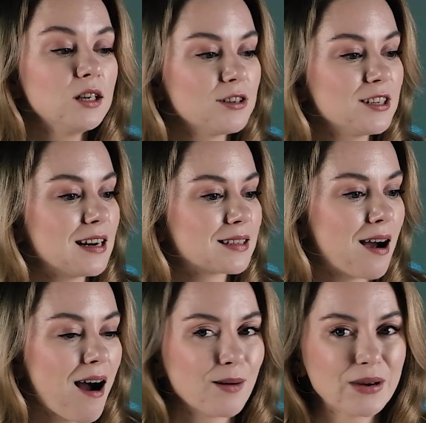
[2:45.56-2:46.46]
User dot
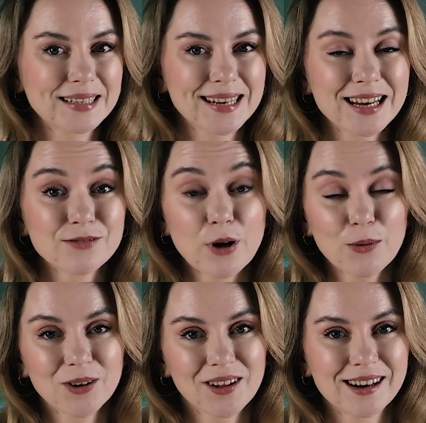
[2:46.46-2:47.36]
com has gained
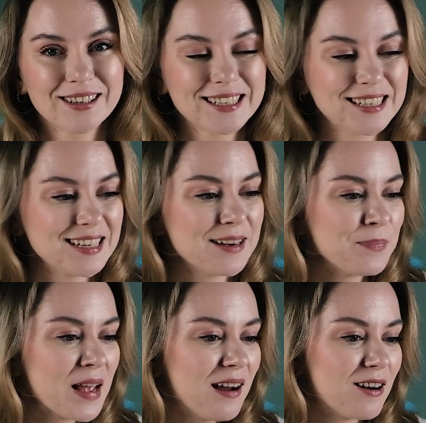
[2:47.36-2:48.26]
popularity
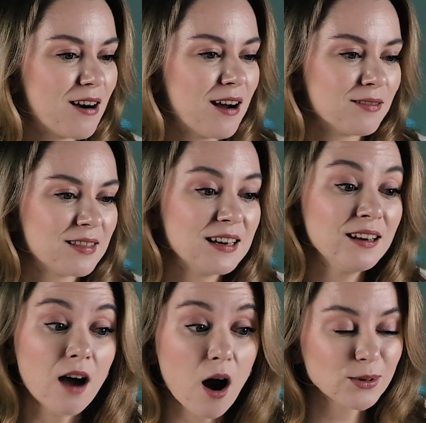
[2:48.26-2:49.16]
around
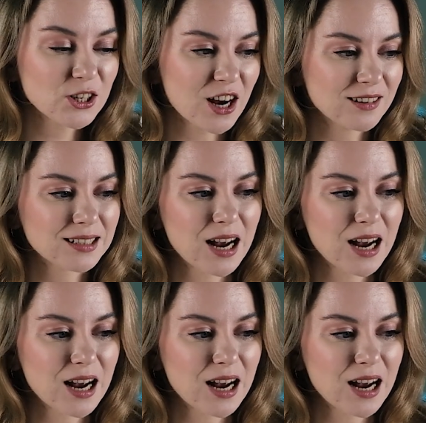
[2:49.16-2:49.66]
the omnichannel